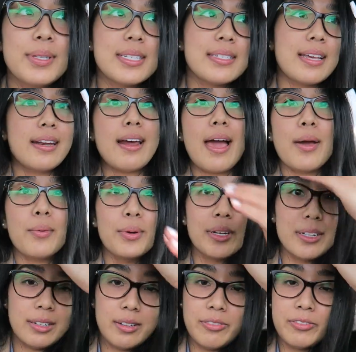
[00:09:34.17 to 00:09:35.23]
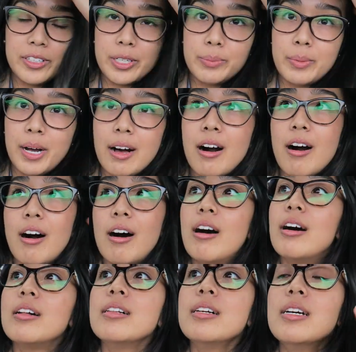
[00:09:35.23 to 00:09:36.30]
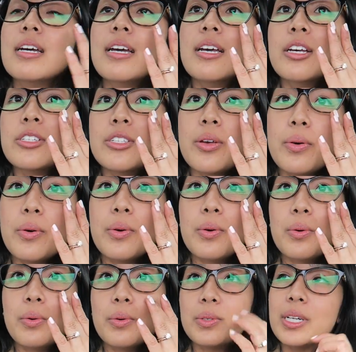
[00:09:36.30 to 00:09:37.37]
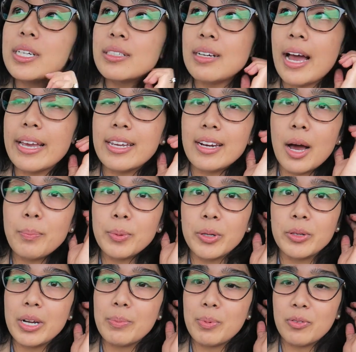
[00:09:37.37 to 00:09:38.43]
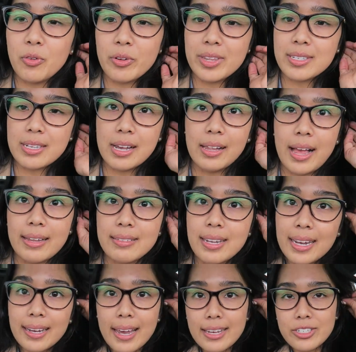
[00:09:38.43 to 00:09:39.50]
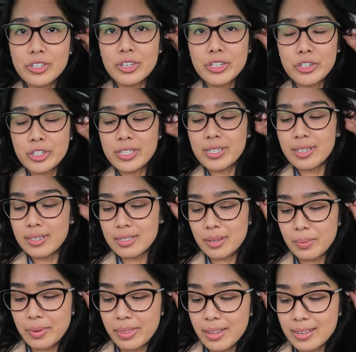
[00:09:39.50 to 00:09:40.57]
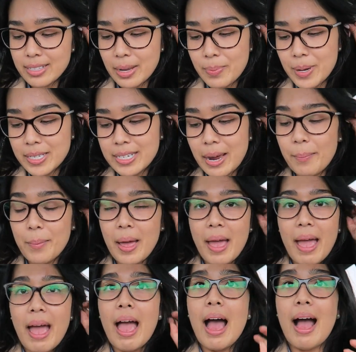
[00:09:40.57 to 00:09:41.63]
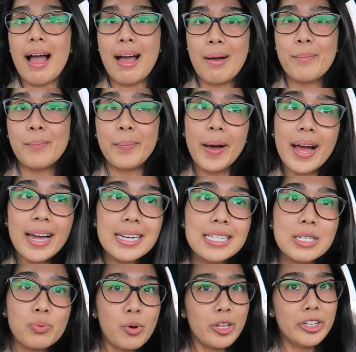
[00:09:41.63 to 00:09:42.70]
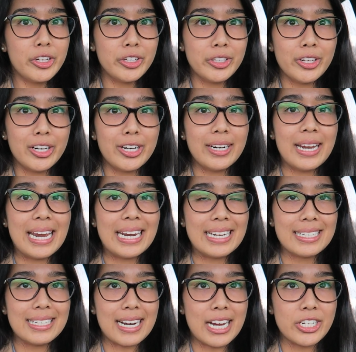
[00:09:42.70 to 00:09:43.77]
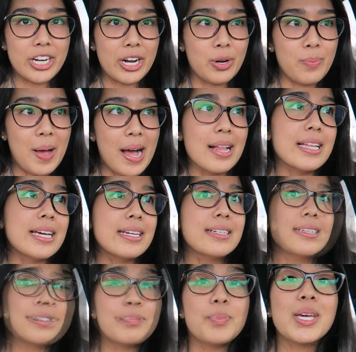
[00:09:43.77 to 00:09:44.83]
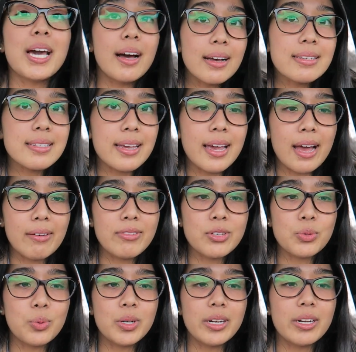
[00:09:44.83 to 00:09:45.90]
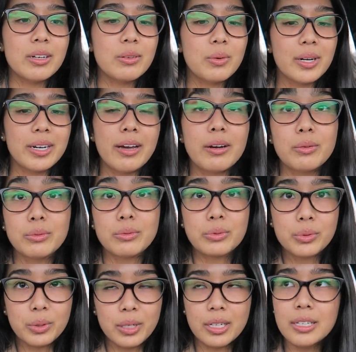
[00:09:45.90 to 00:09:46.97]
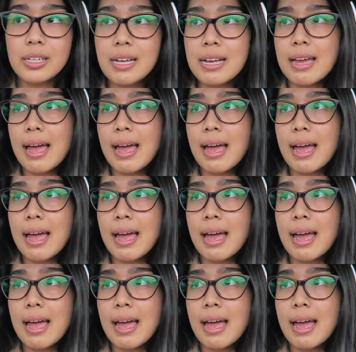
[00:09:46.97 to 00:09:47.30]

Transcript: Instead, I will film a haul. So I can upload it before the sale ends in case you're interested in some of the things I picked up. But spoiler alert, it is an eyeshadow palette. Because I have this one in, one out rule,